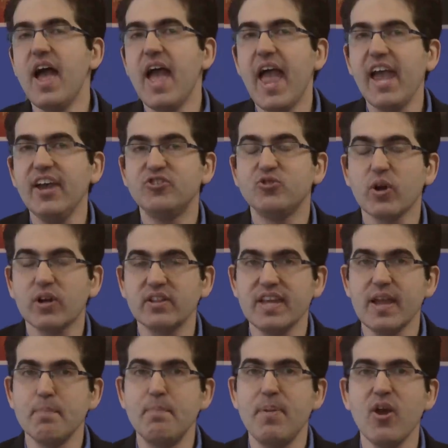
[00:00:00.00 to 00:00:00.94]
a
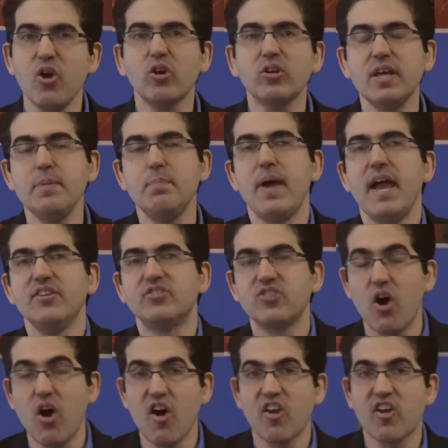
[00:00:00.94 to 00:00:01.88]
strictly empirically based
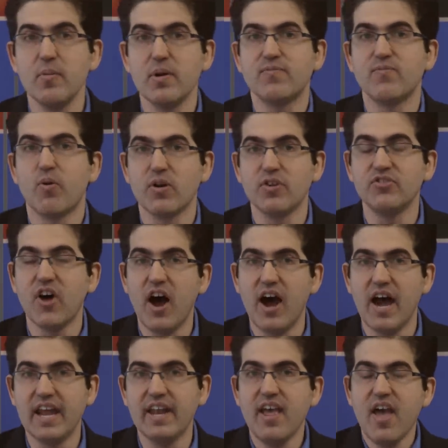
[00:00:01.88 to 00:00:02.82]
argument for
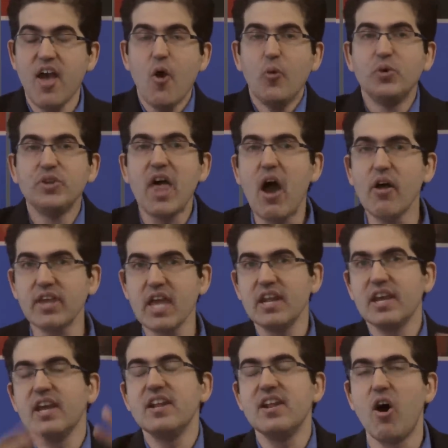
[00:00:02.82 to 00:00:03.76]
design without
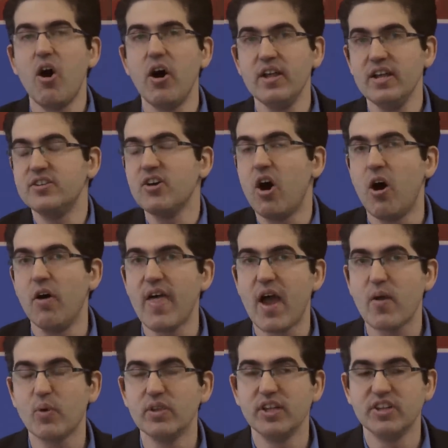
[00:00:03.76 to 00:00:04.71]
getting into all,
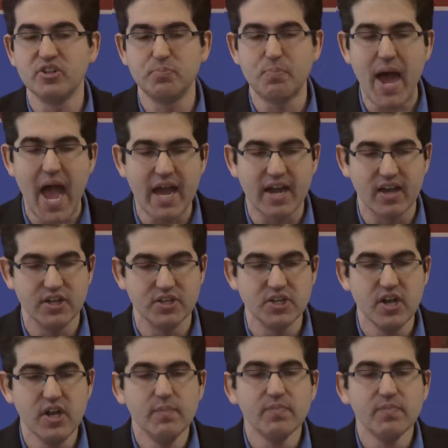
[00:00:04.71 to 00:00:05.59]
that religious baggage.